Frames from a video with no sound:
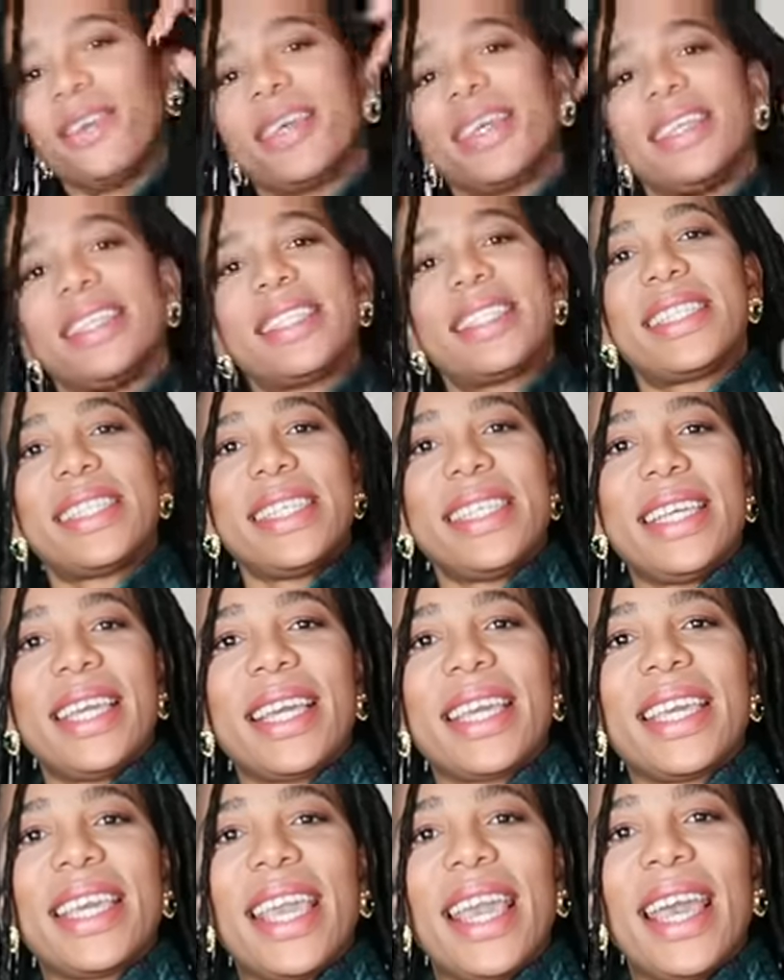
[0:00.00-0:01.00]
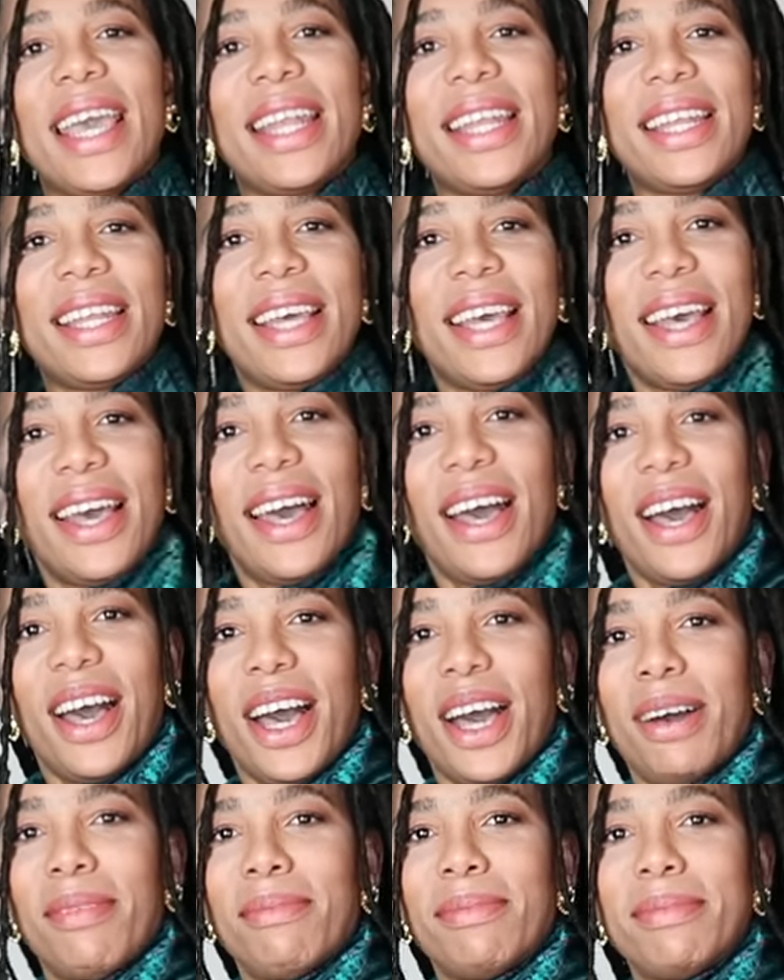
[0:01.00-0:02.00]
you can see again,
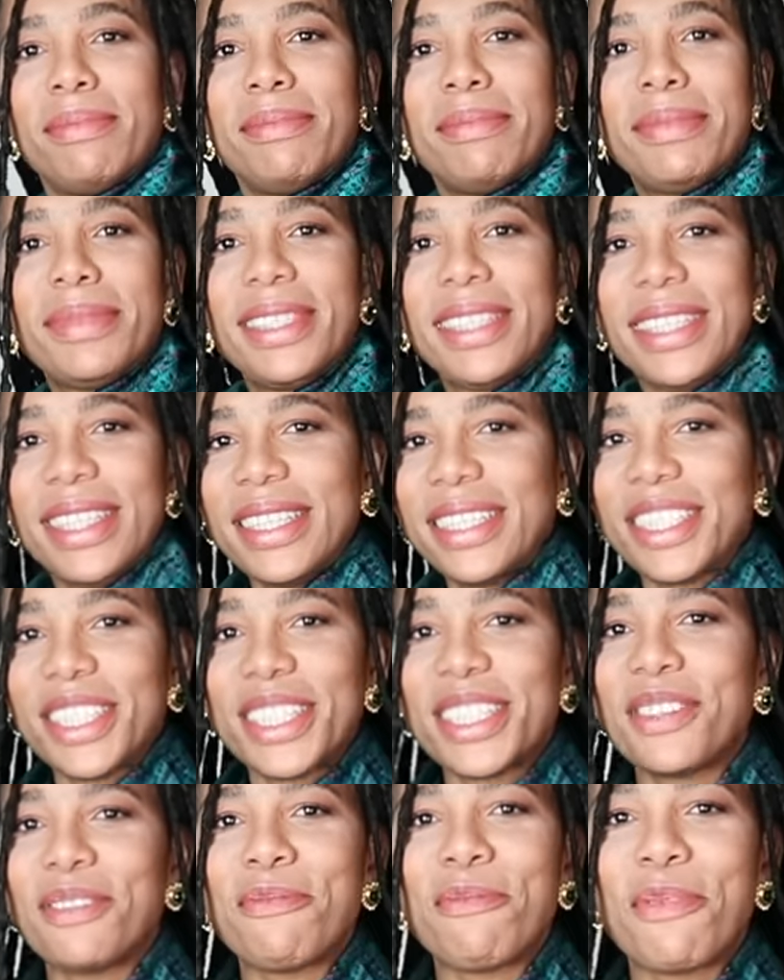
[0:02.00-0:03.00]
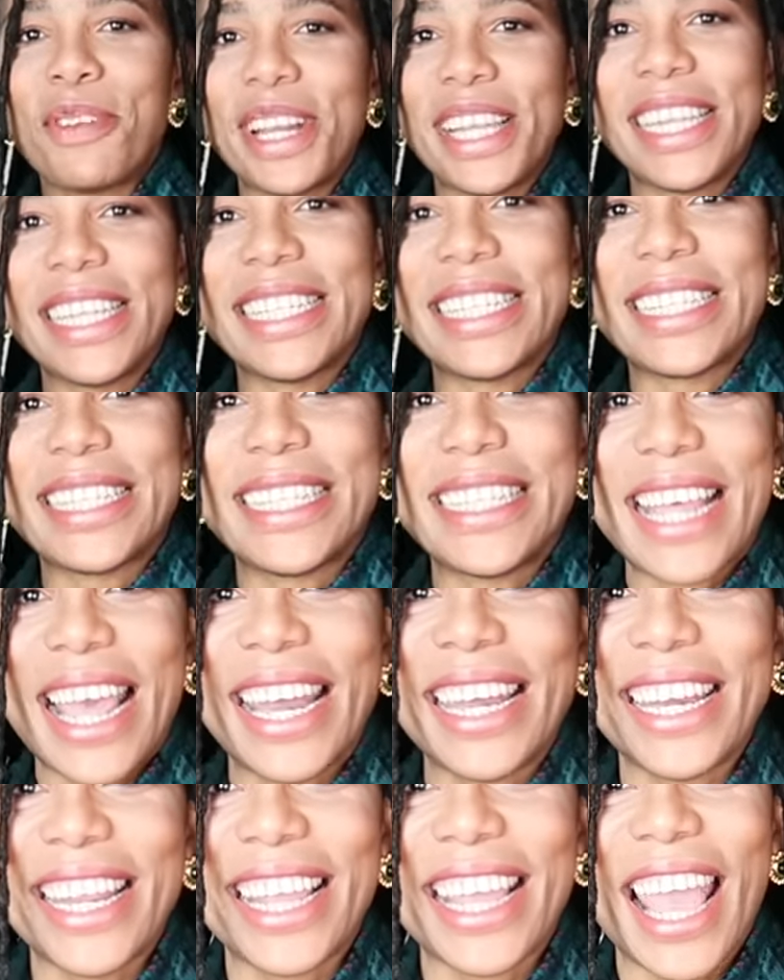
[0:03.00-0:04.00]
um, it's just really
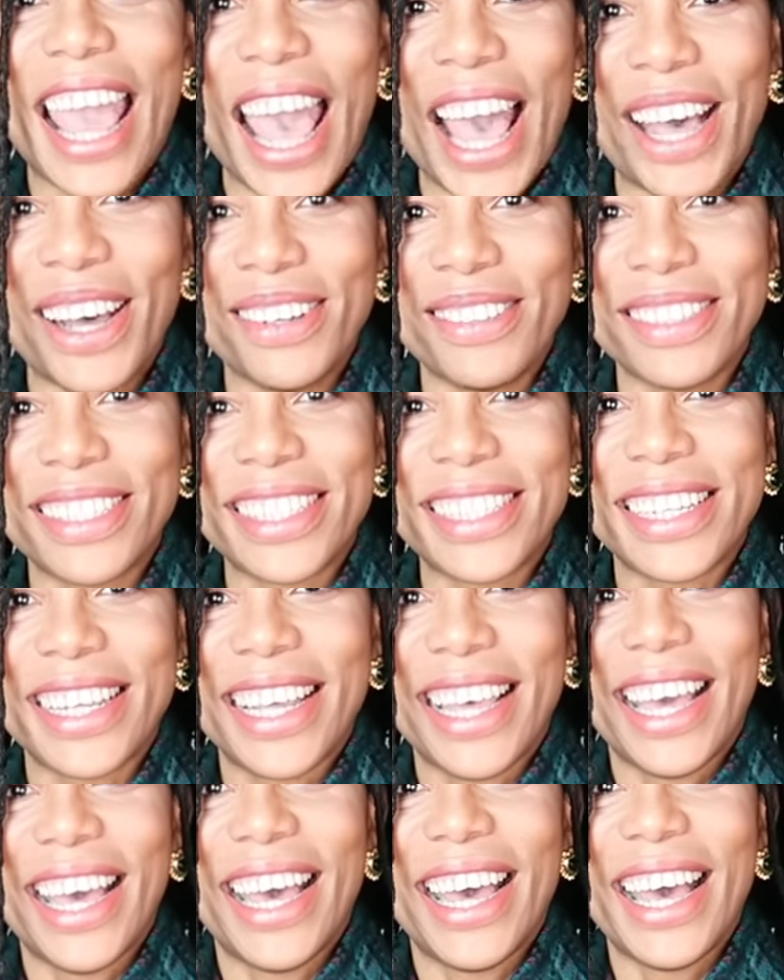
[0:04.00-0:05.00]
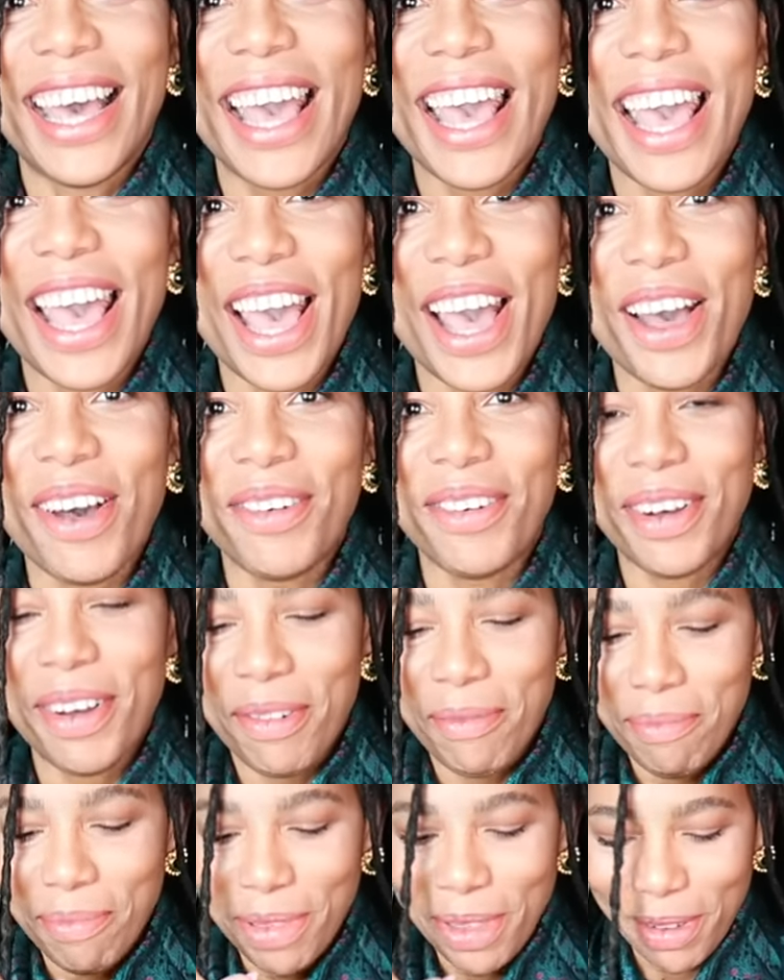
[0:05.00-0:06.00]
standing out
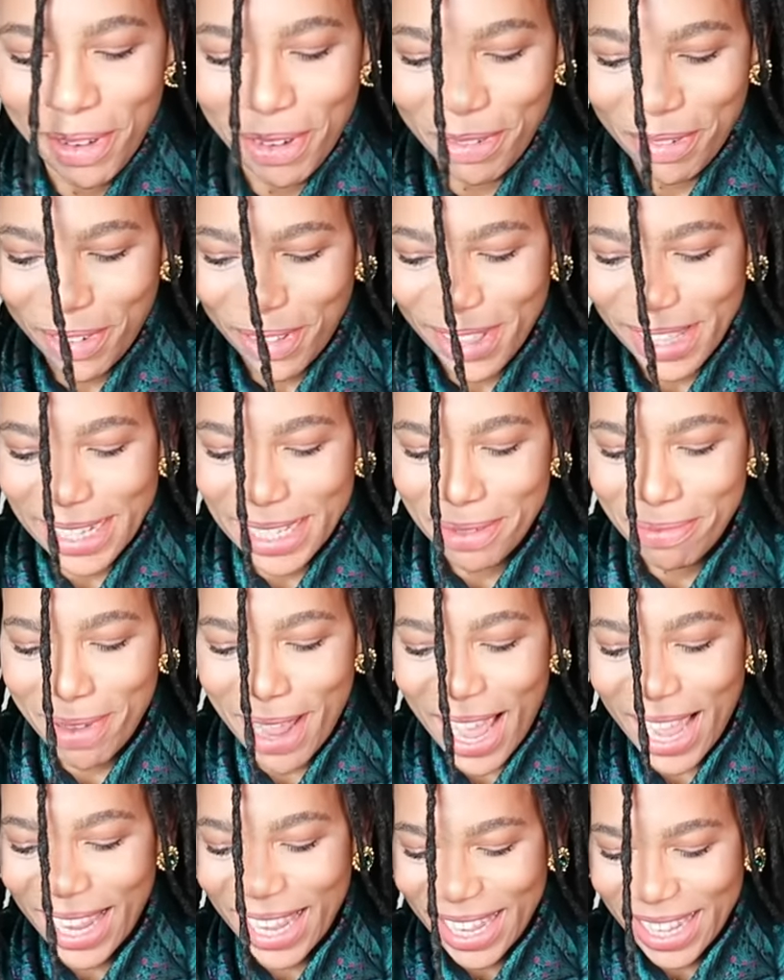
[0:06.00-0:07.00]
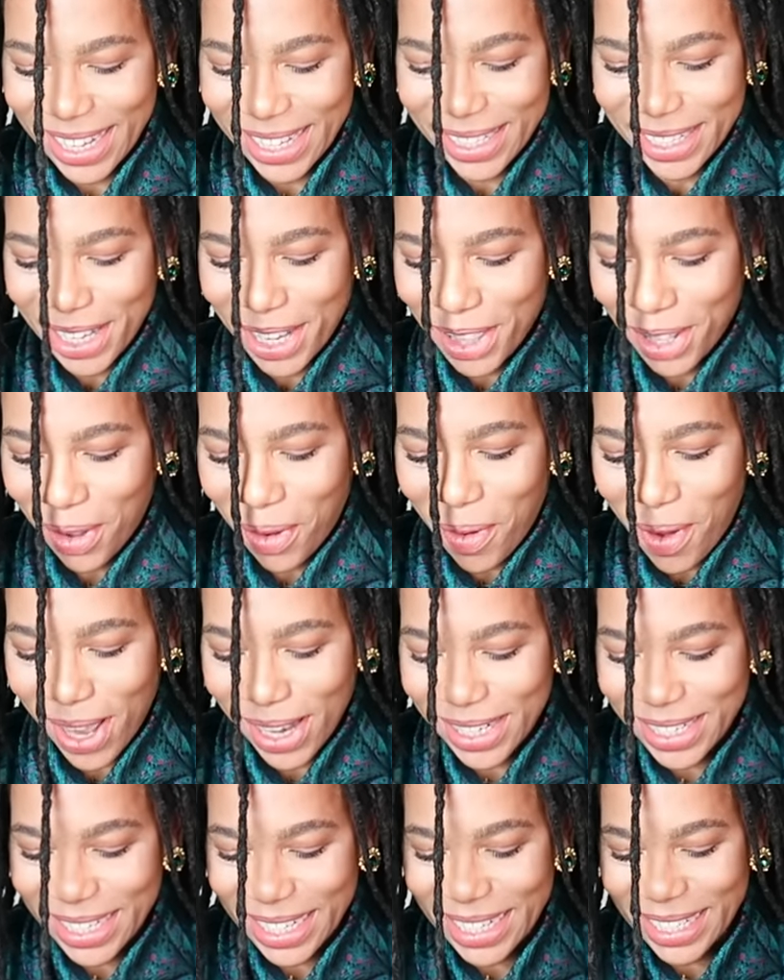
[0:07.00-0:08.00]
how beautiful this bag is. The
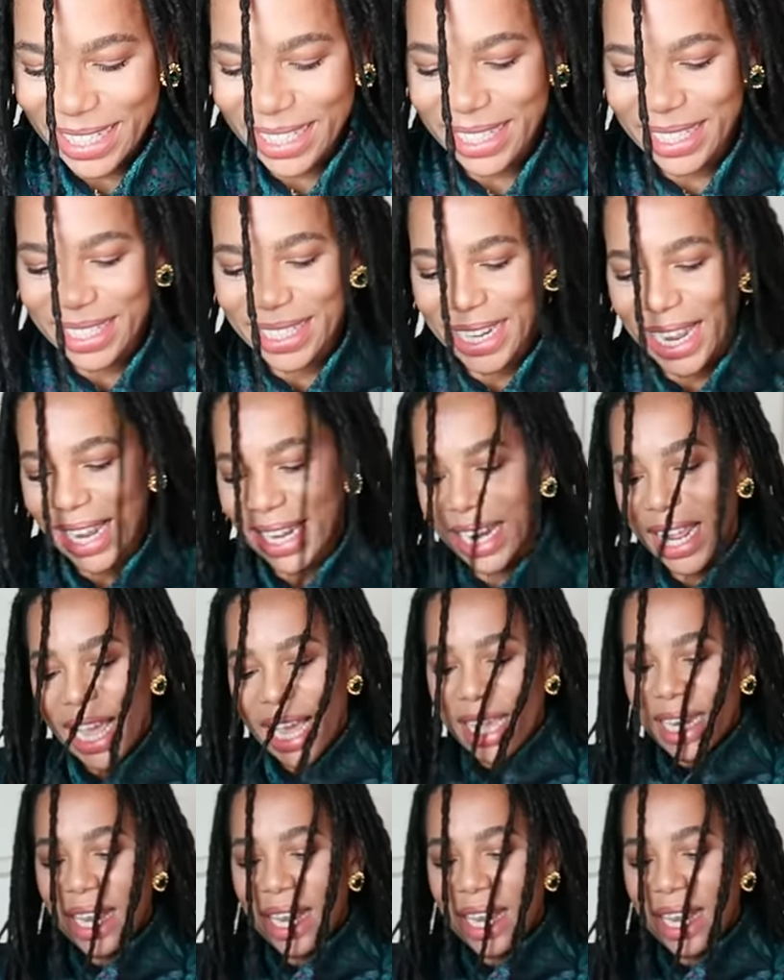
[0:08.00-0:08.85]
quality is insane.